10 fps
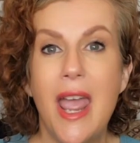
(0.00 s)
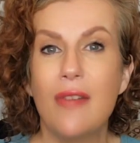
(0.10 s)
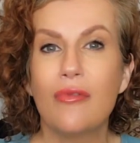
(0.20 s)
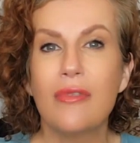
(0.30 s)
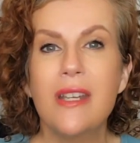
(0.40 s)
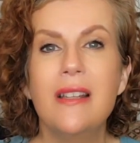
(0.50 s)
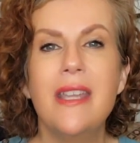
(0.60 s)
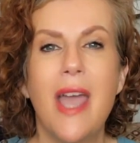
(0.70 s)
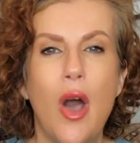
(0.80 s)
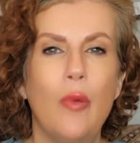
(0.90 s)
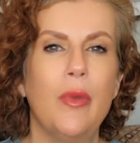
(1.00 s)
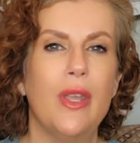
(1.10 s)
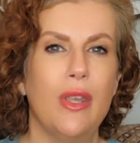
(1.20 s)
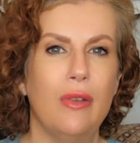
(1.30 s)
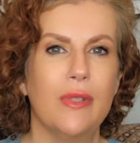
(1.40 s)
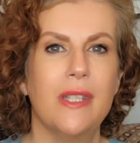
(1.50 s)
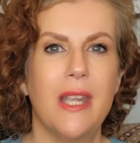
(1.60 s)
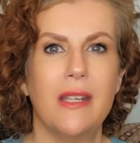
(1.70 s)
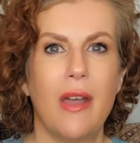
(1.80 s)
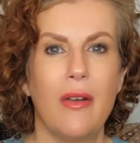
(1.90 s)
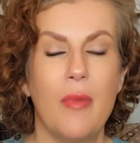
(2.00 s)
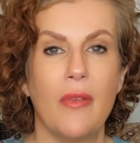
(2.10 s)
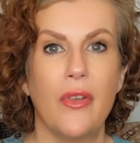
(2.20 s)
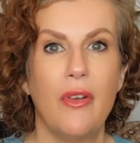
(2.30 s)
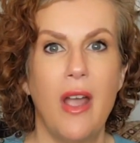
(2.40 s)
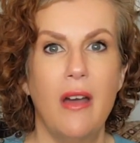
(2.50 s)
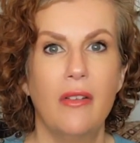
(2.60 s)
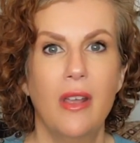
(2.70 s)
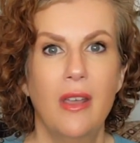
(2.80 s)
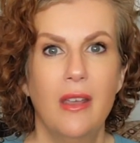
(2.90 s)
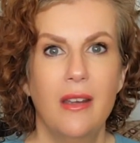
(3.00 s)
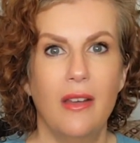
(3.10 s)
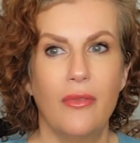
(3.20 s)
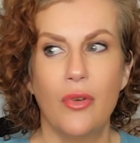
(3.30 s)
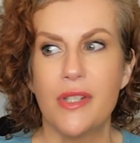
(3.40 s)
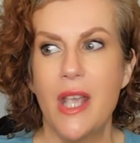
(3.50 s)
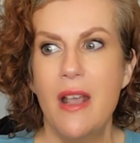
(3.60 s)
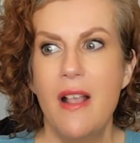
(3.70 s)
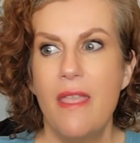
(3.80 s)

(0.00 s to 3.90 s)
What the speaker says: and really helping you stand out among the crowd. Now, of course,